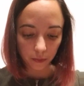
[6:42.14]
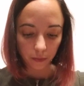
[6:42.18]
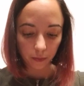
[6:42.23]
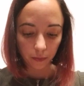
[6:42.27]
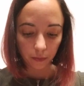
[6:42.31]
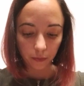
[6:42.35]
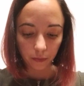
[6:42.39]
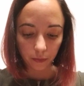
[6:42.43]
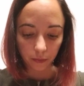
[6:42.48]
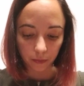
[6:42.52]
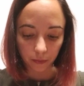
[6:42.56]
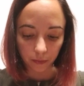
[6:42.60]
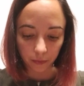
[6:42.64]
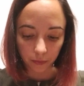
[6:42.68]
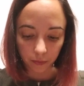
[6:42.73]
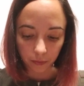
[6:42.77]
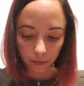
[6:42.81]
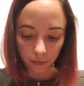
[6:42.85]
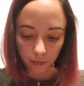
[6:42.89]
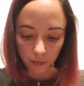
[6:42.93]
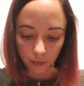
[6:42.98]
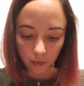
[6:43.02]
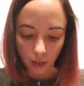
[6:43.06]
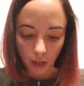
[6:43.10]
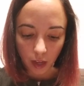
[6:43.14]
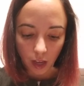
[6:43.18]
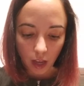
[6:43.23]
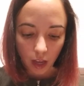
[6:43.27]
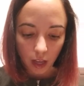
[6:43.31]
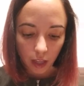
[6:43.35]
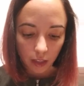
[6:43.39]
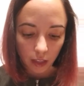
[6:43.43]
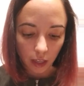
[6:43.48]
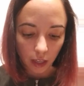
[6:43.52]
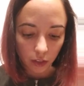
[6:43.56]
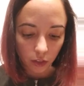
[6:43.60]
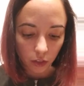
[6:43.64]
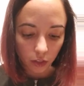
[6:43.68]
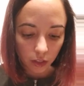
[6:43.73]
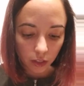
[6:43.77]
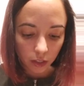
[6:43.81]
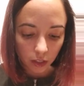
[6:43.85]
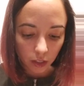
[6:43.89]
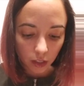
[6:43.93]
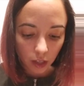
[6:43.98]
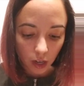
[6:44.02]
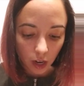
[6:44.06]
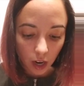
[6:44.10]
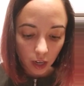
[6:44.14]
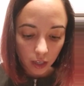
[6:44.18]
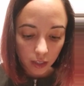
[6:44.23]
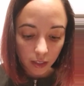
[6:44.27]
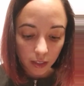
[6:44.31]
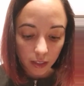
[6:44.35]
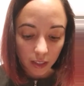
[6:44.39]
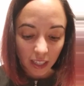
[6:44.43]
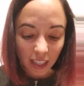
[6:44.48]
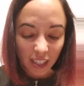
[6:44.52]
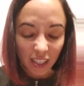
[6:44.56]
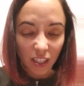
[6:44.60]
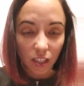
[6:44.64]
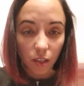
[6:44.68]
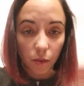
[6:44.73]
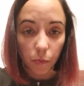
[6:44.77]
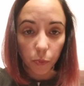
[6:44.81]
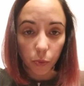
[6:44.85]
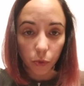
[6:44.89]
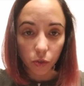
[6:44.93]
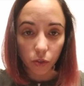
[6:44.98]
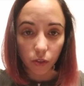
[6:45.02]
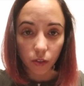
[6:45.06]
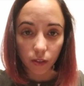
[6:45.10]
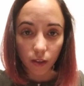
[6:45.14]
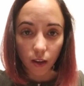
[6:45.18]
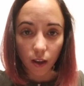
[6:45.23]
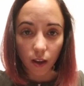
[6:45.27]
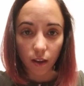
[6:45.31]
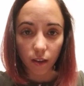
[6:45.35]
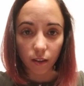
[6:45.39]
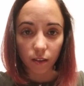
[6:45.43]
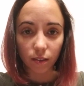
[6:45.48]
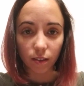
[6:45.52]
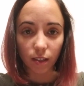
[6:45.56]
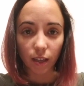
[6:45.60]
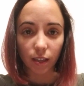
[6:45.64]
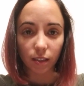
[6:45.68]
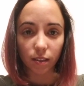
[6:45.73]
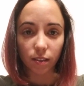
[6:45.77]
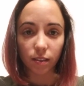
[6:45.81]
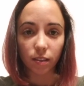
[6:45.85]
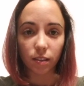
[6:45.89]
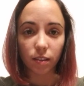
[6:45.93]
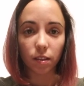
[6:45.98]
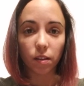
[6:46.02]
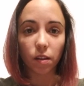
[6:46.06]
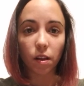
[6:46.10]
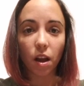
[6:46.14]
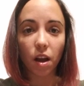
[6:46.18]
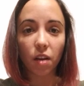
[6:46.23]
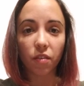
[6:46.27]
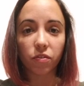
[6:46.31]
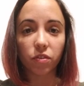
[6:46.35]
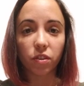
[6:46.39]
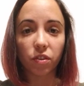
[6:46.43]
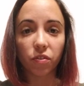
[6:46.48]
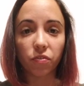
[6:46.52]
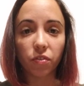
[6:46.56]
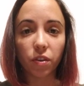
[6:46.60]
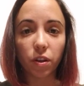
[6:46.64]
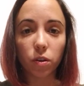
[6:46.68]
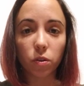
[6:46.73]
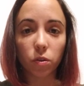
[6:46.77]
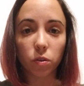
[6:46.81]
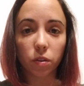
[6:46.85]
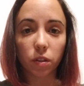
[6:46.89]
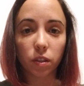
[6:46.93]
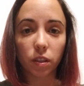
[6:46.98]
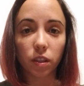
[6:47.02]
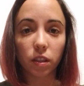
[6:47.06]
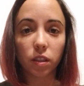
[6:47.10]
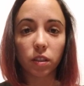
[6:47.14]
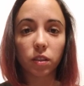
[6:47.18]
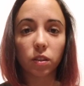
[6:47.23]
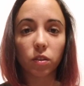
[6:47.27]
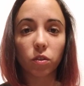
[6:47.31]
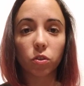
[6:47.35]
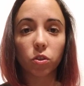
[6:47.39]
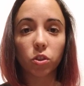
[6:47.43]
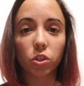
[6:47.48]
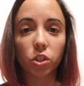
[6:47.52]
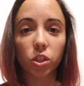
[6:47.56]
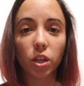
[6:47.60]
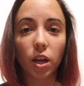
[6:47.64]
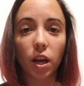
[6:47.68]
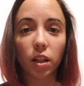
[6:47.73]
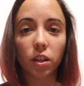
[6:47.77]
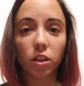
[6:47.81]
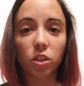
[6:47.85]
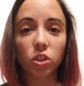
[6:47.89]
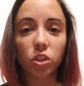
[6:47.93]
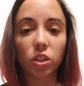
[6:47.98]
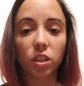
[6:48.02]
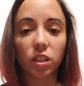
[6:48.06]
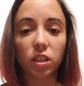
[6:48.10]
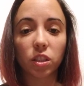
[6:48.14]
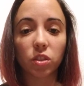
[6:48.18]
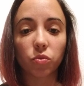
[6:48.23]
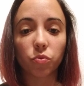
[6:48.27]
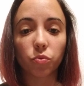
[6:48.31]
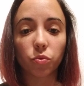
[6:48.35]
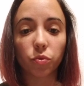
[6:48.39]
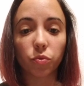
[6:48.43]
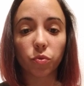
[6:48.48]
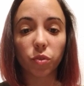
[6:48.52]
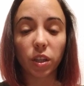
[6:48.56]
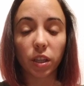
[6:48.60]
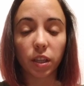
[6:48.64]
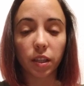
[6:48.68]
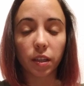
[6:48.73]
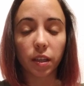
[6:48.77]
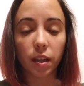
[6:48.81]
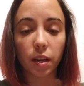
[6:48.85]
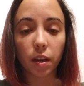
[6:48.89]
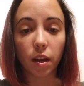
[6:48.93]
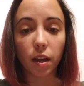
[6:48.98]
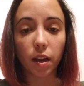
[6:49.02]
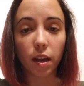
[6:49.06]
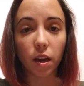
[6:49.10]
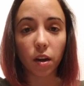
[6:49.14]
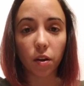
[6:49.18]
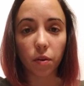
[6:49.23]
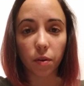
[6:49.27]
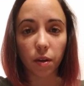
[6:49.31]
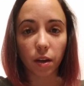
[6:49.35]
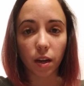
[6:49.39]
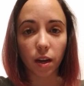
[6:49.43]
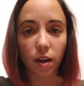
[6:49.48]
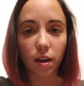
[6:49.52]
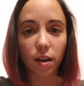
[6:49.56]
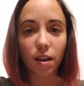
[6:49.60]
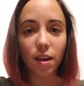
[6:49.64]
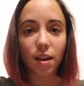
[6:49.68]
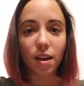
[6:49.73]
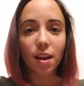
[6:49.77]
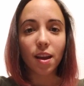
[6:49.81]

16% that still have difficulties or challenge in the reading area,